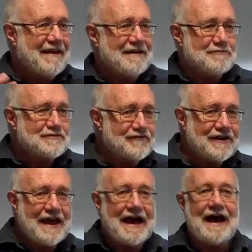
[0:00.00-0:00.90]
it was
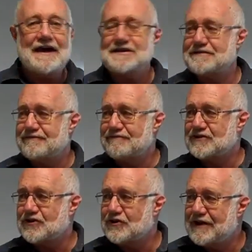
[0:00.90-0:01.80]
very hard to
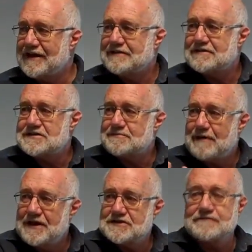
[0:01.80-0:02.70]
create the
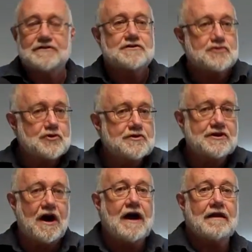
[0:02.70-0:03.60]
space for a true
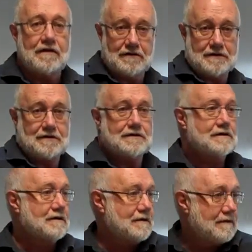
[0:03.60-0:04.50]
dialogue
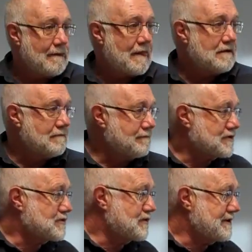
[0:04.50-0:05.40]

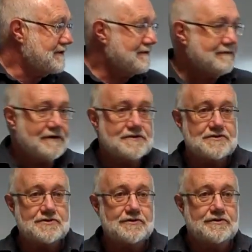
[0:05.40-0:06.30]
between those
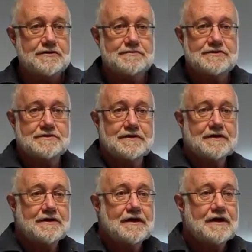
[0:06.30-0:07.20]
two groups.
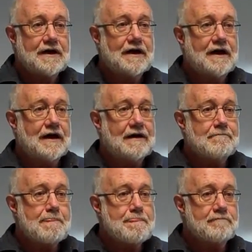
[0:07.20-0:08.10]

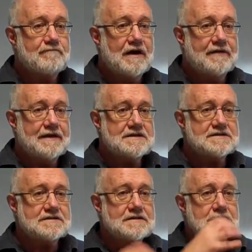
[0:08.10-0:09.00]
And
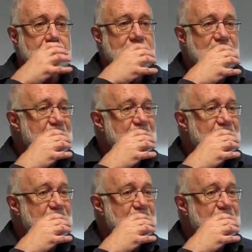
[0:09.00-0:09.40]
that's the